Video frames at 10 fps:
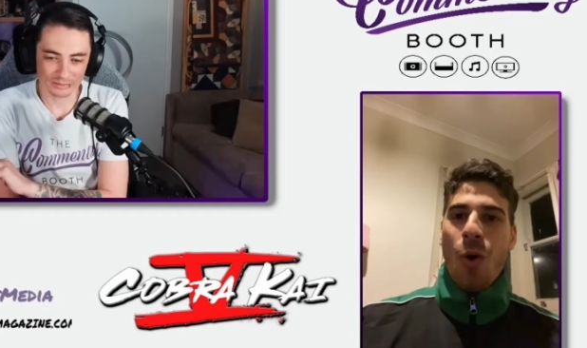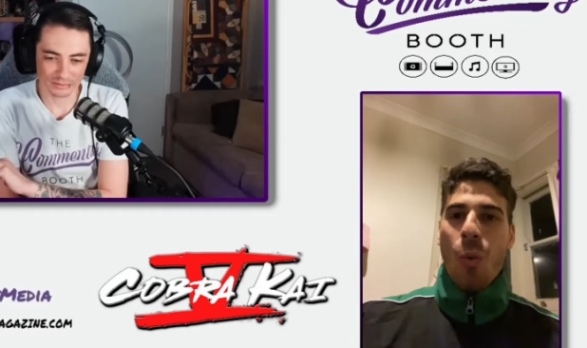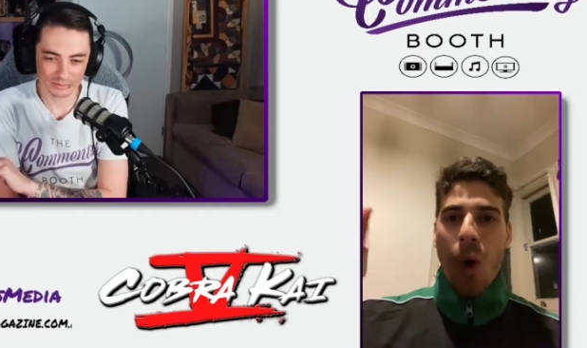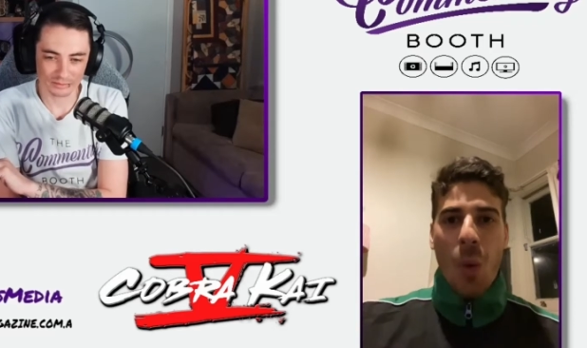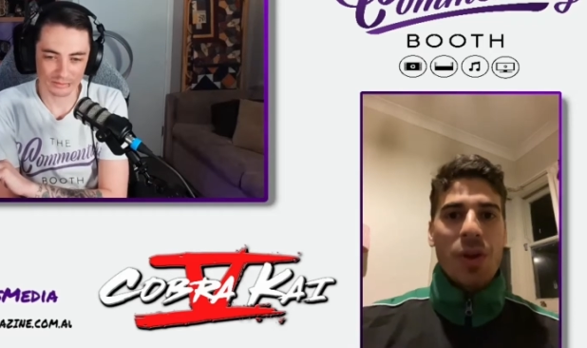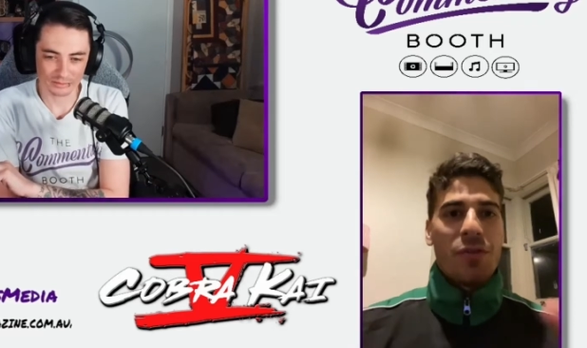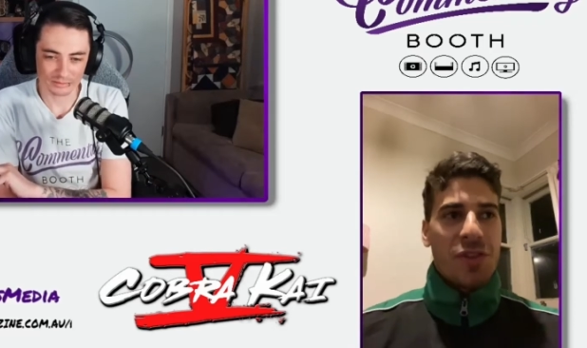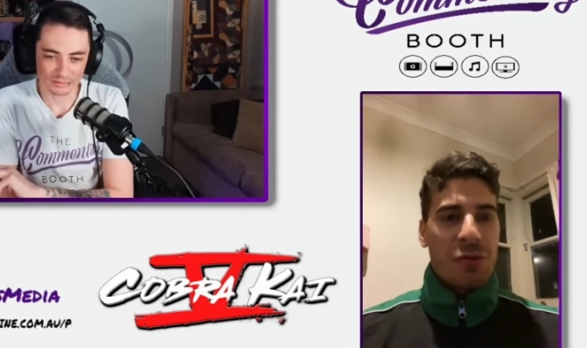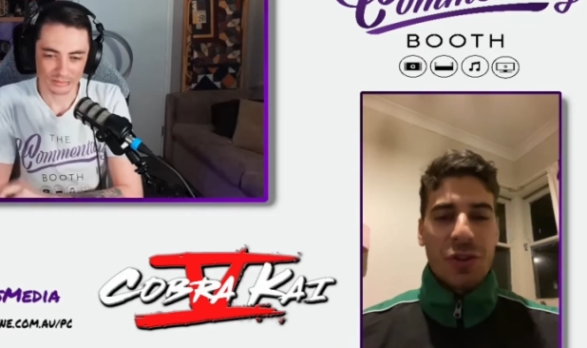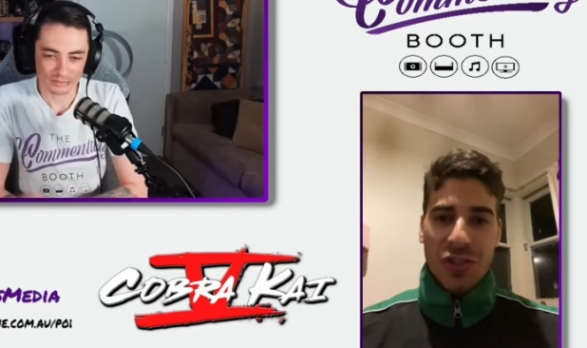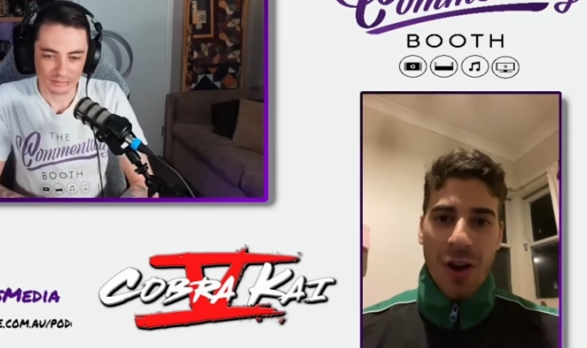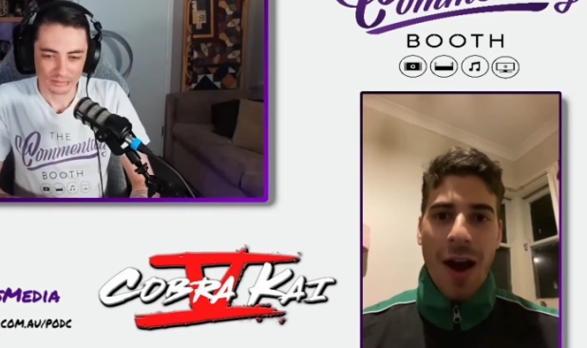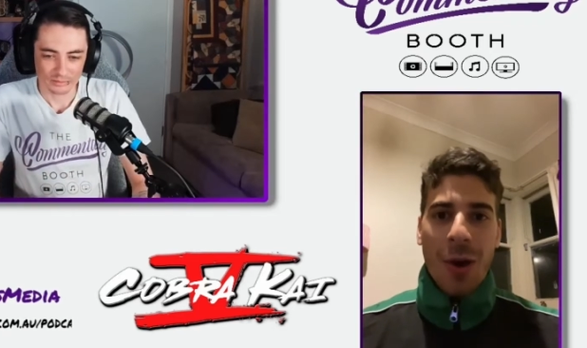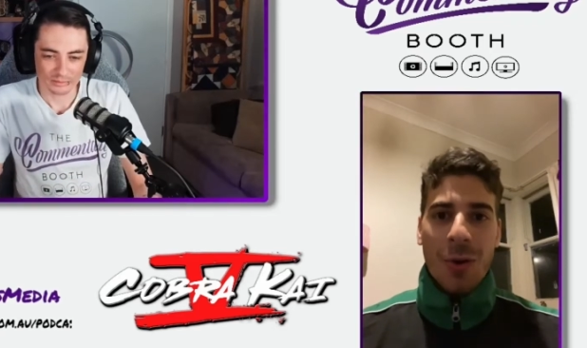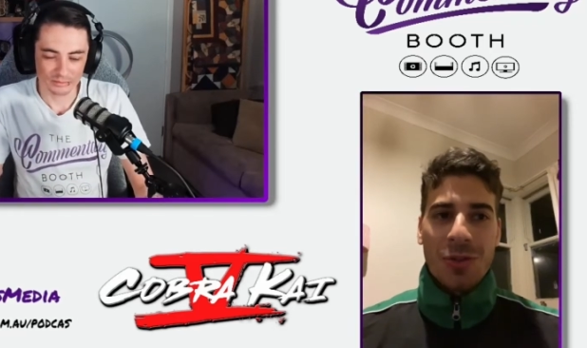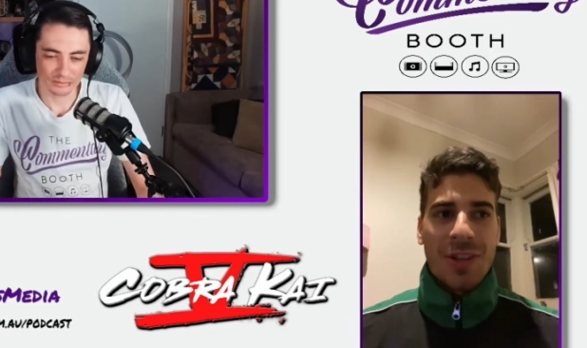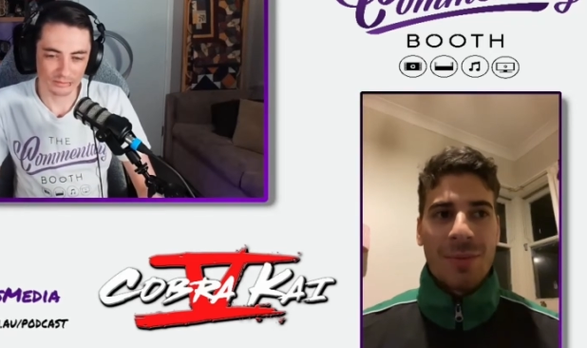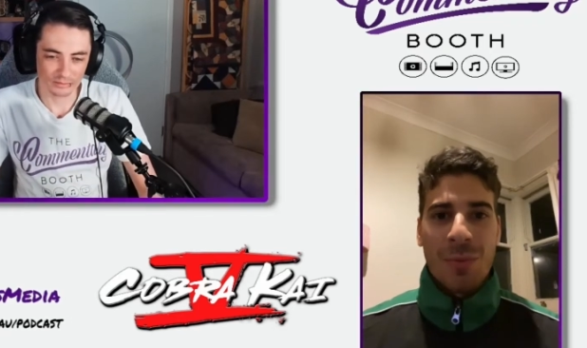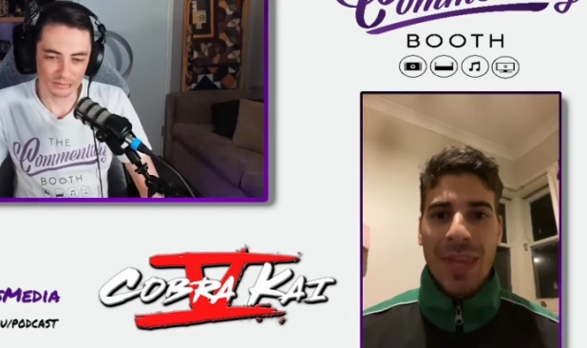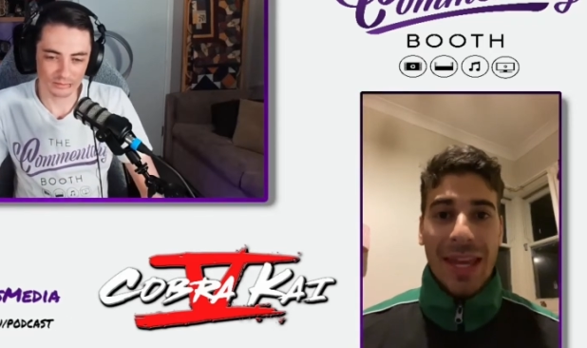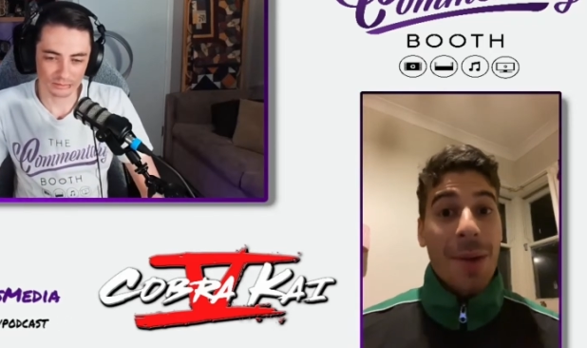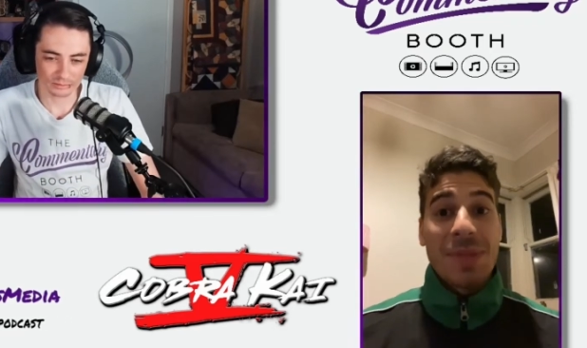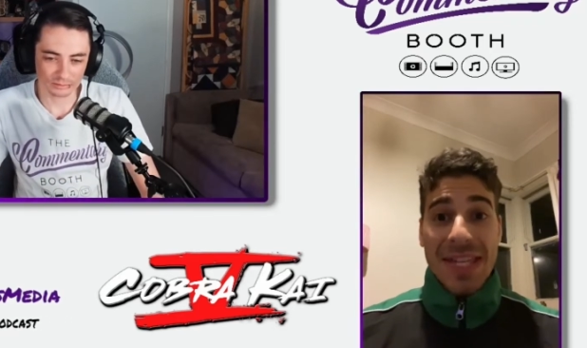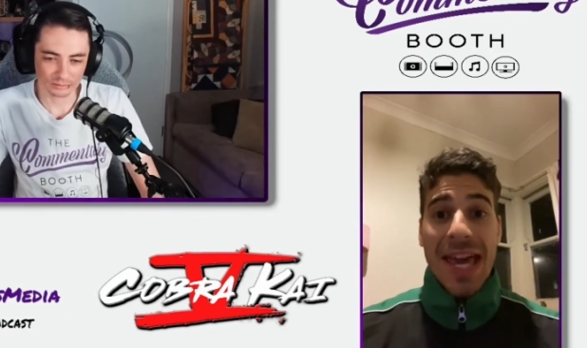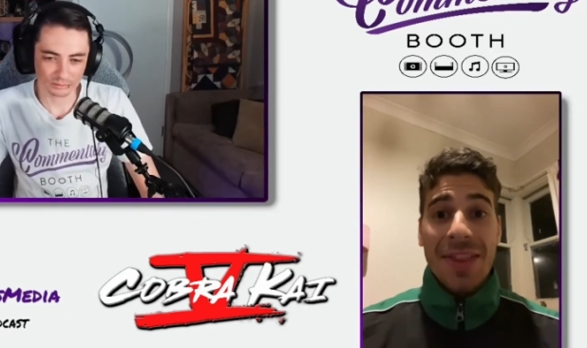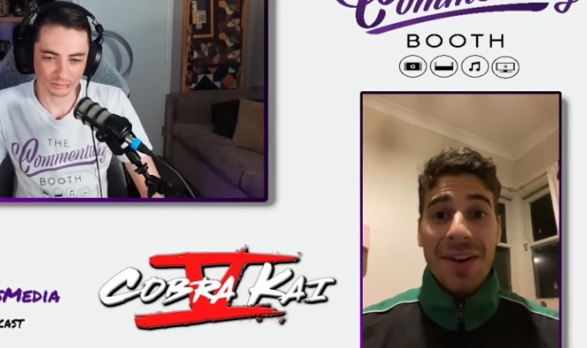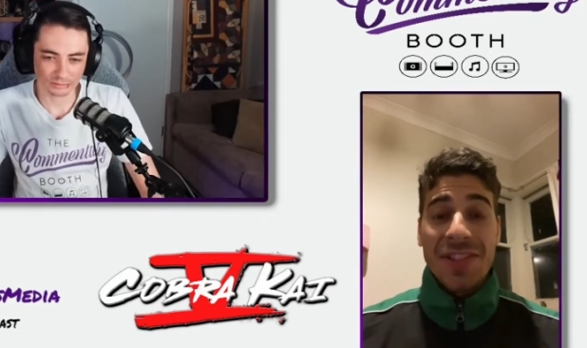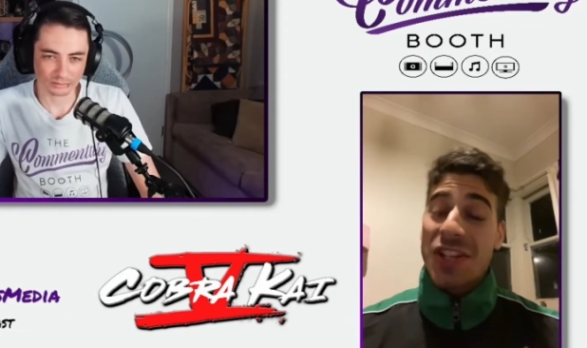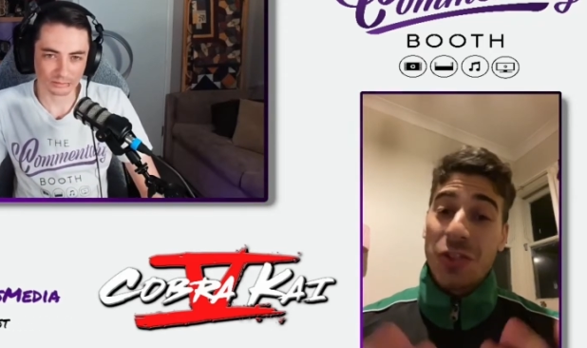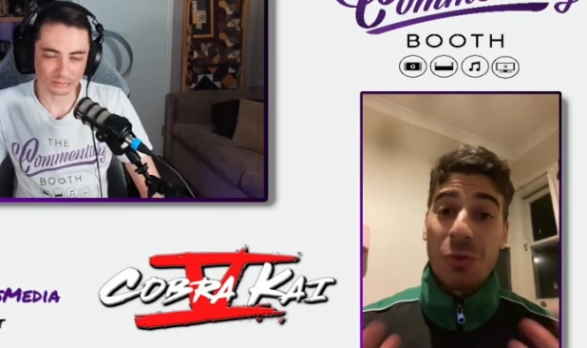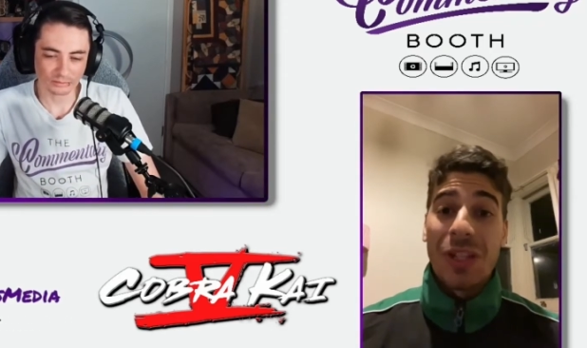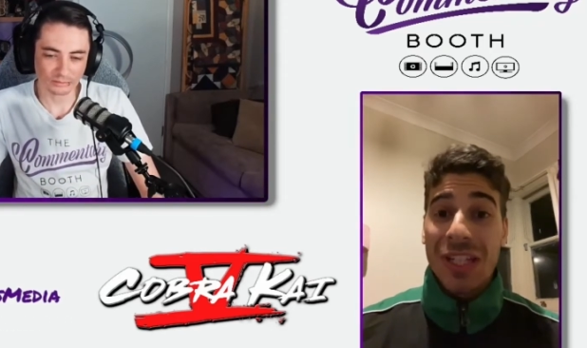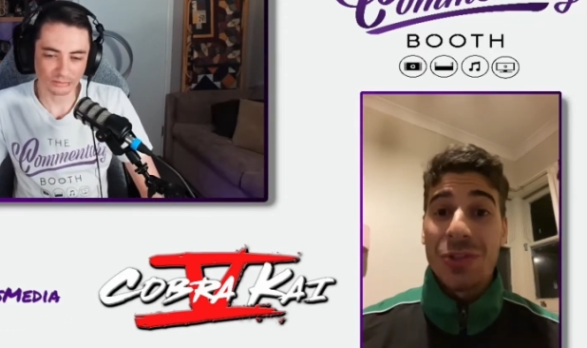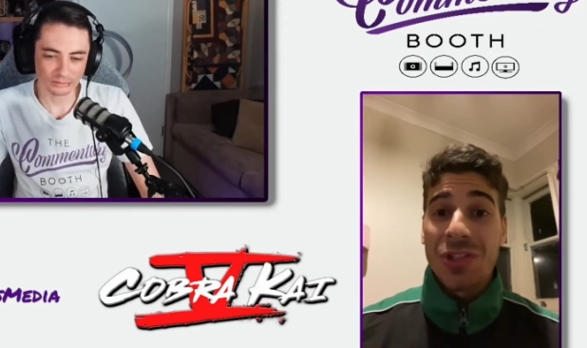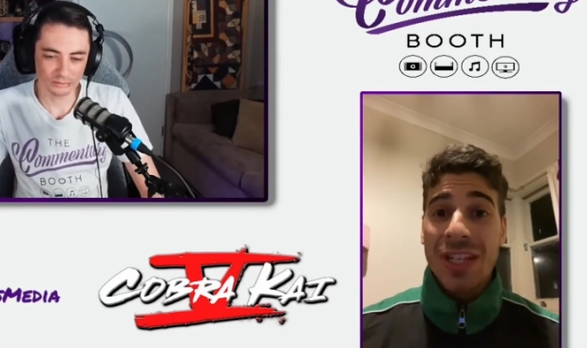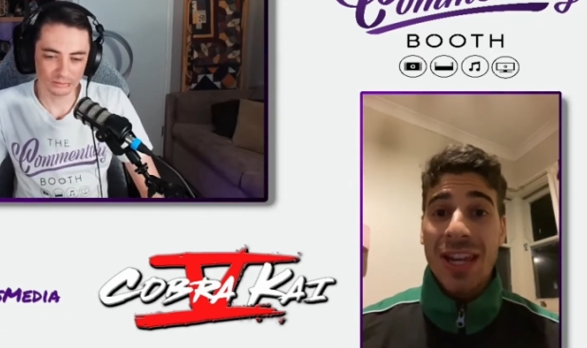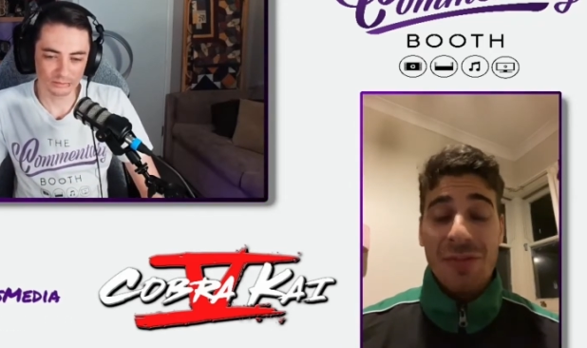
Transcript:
Speaker 1: whirlwind of different styles, and when they come together, it's actually really interesting.